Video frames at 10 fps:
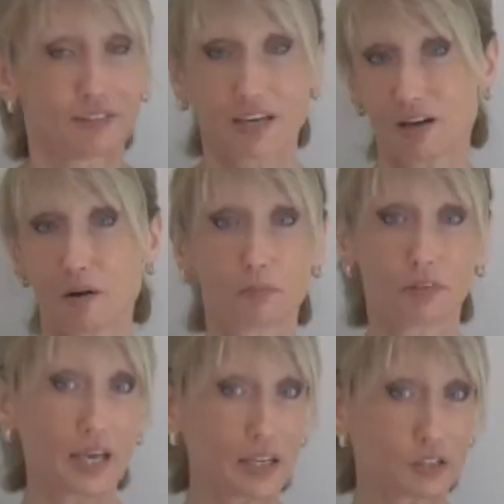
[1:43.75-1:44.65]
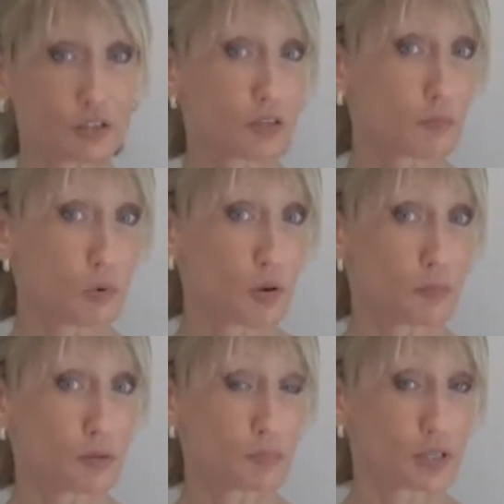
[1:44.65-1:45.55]
They come late to the
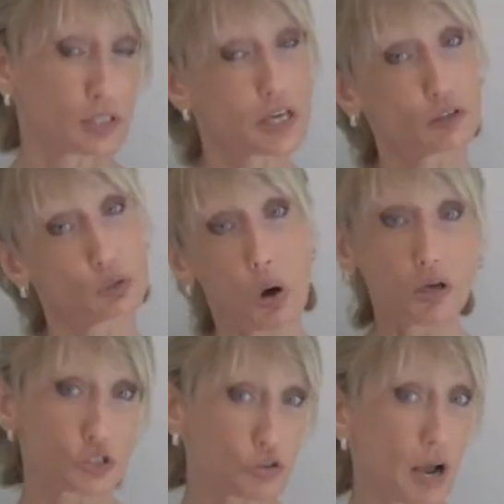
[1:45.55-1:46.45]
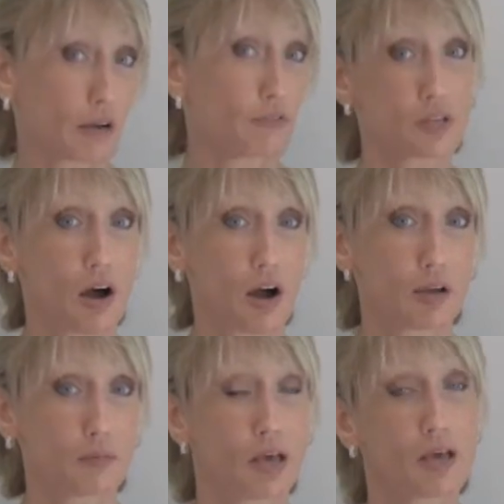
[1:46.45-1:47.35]
appointment because they lost track of
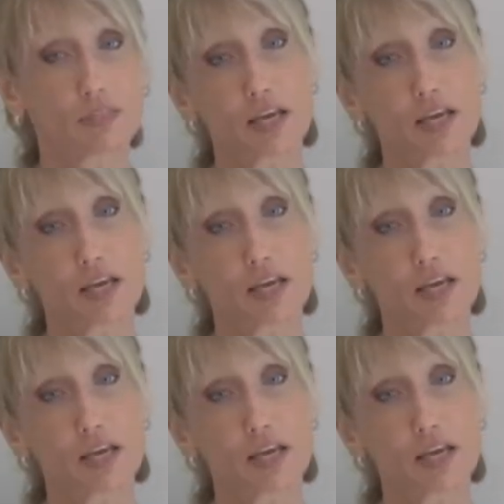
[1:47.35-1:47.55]
time,